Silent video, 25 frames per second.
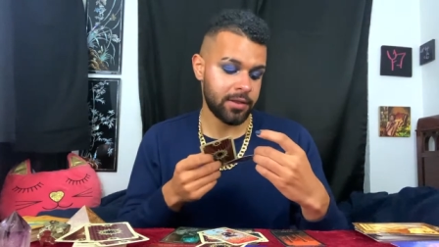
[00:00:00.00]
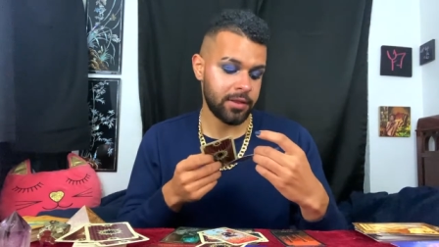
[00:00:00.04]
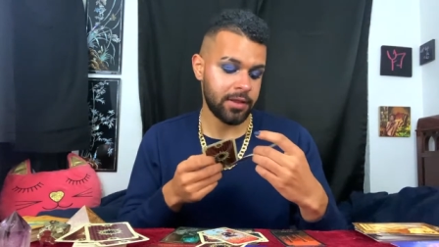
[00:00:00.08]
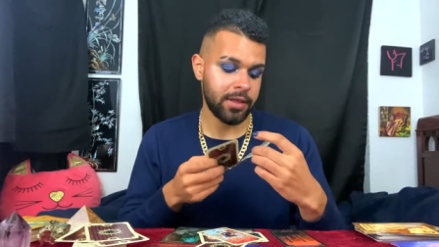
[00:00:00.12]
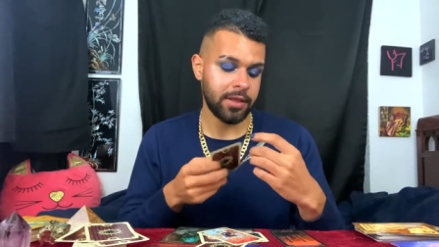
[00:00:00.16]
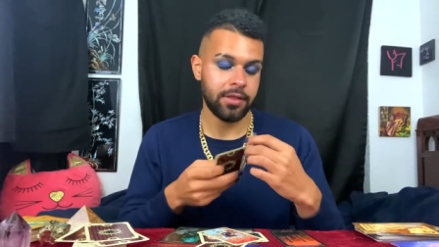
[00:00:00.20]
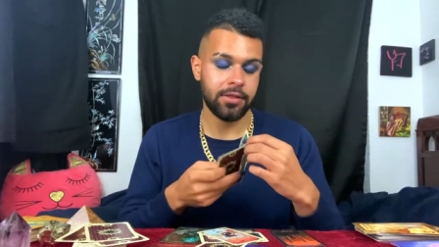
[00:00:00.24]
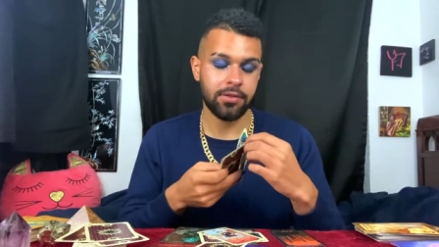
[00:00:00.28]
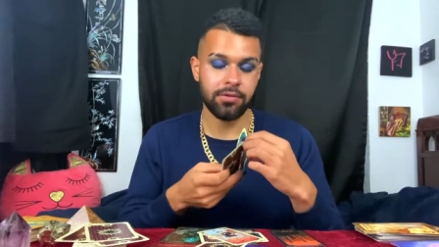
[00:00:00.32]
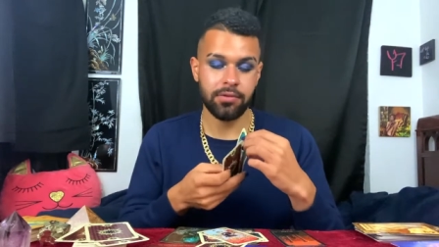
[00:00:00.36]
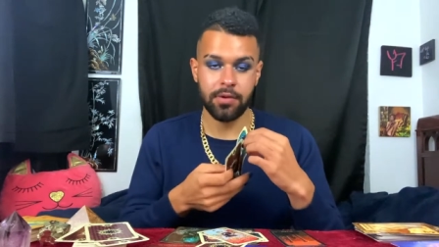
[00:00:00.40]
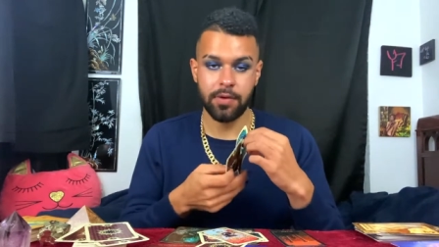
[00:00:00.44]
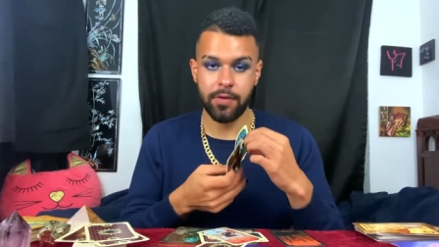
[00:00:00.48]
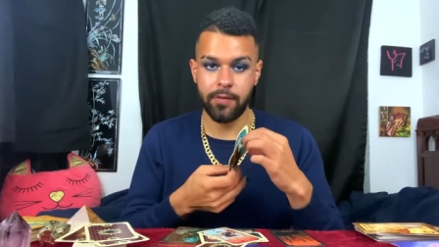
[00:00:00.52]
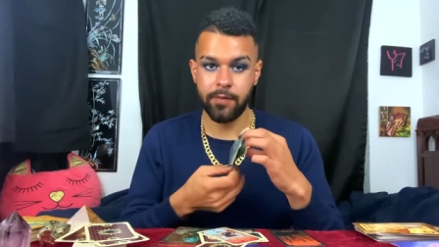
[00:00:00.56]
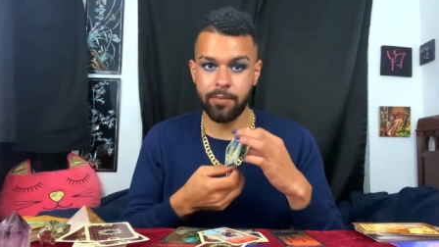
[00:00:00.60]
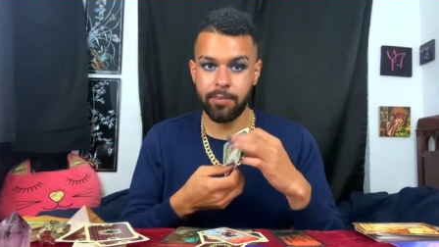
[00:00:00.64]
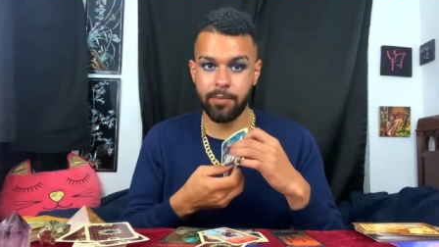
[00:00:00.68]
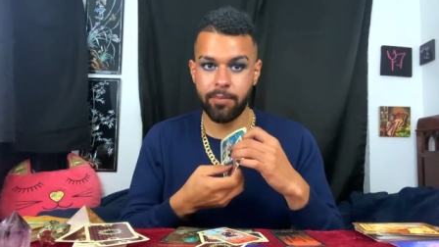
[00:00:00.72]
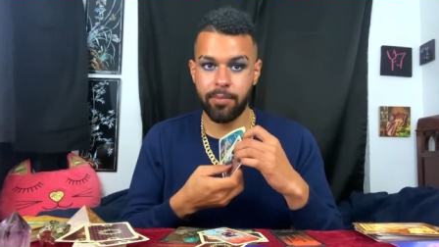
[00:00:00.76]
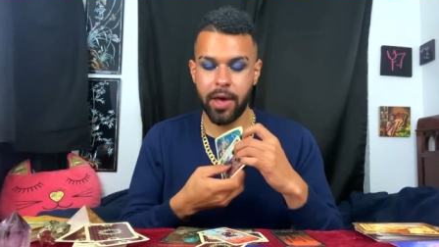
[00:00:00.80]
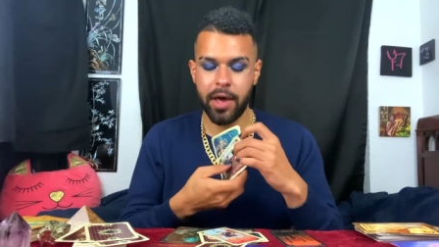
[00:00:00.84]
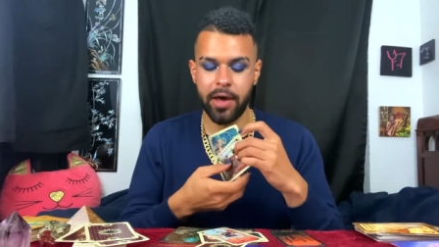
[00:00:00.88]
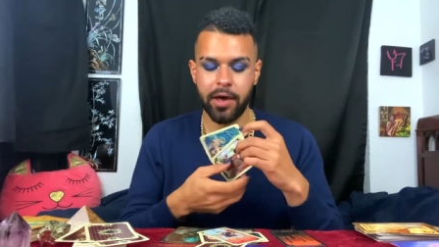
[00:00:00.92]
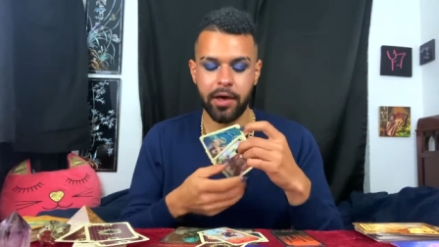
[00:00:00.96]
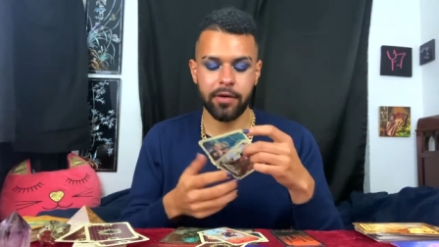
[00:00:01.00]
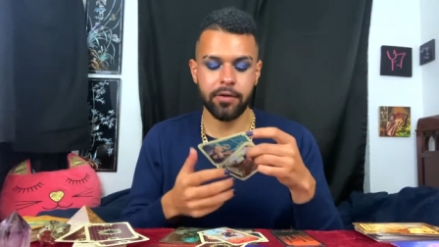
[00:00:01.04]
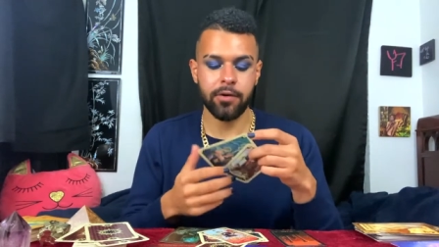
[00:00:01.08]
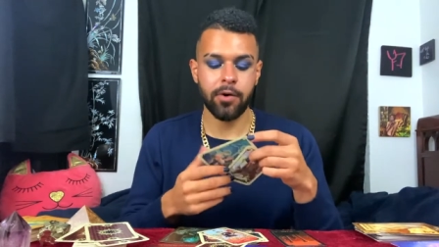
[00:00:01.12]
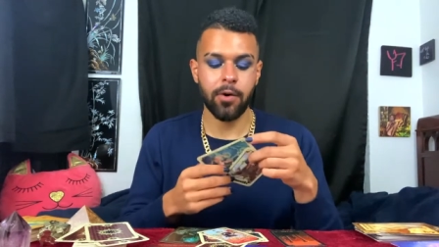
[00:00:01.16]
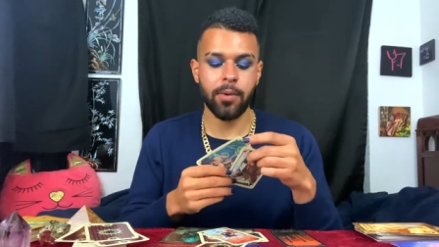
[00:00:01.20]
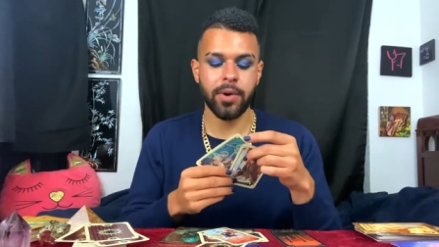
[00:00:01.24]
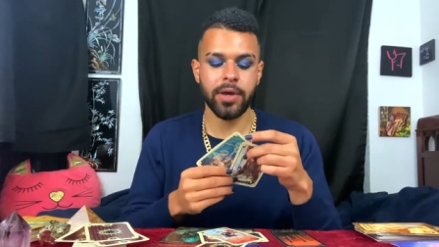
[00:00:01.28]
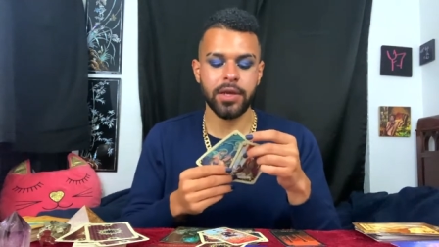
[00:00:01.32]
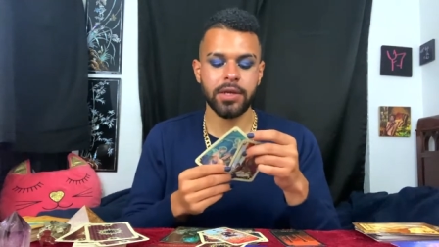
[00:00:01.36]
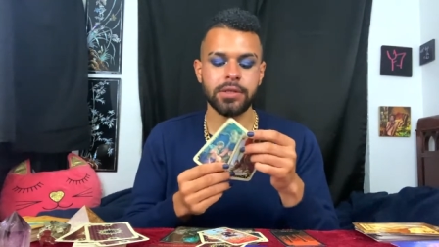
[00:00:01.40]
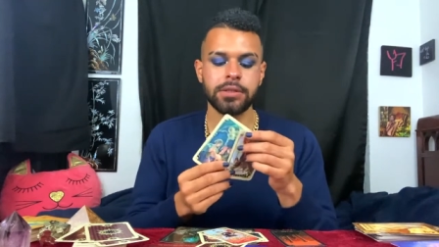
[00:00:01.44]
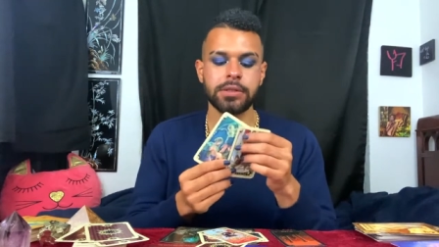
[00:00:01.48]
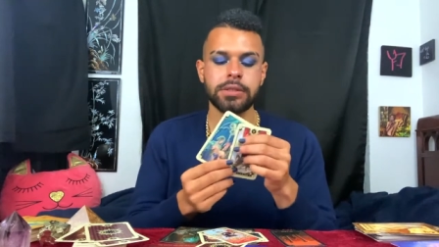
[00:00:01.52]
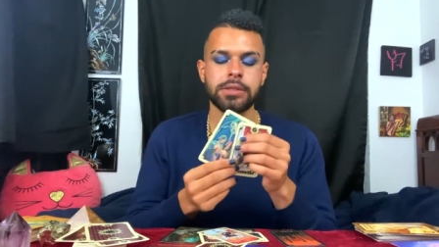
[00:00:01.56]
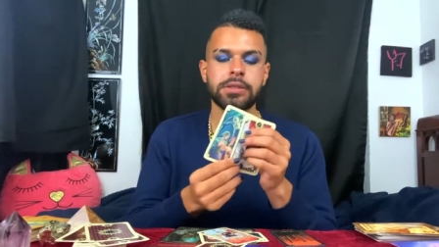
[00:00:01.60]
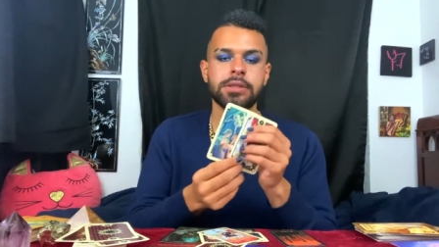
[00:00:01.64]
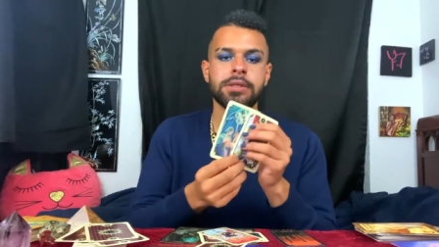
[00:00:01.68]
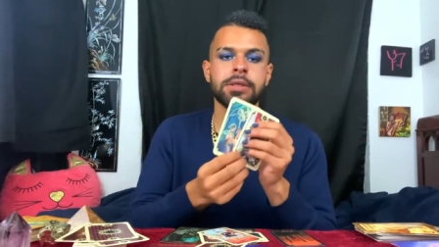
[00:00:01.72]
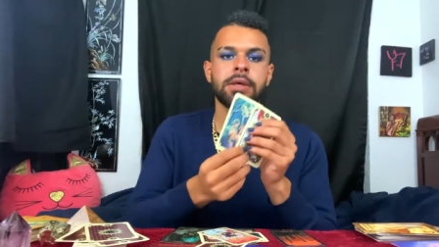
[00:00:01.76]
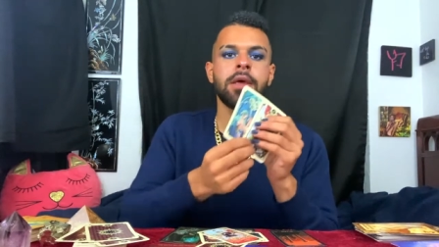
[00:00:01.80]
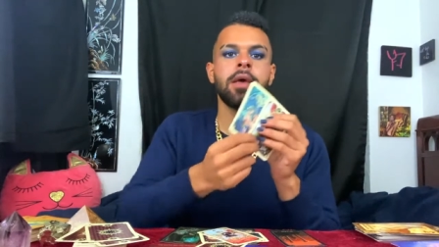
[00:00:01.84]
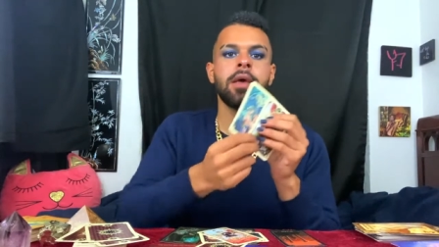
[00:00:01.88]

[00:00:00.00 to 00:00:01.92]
the Three of Coins.